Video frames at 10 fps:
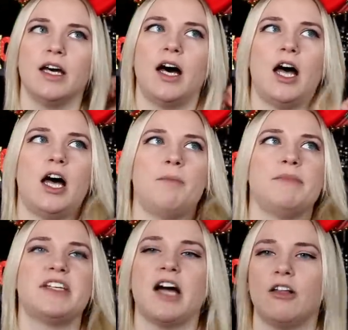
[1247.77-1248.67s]

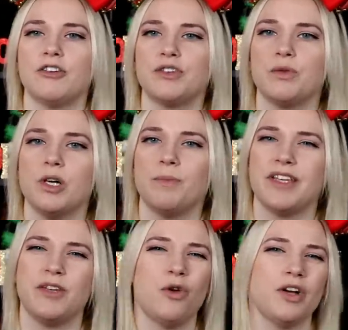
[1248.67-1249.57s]
the dollar store,
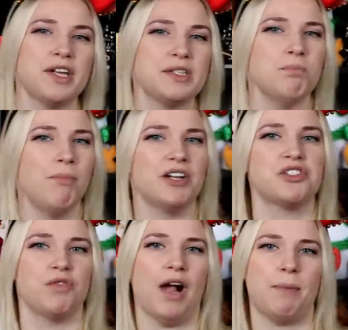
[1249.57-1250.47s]
but you don't get as
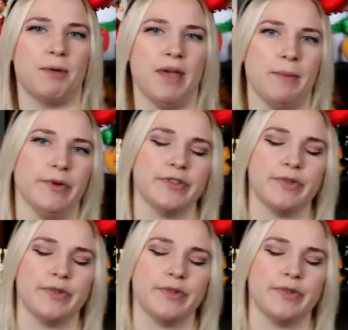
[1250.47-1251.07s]
much wrapping paper.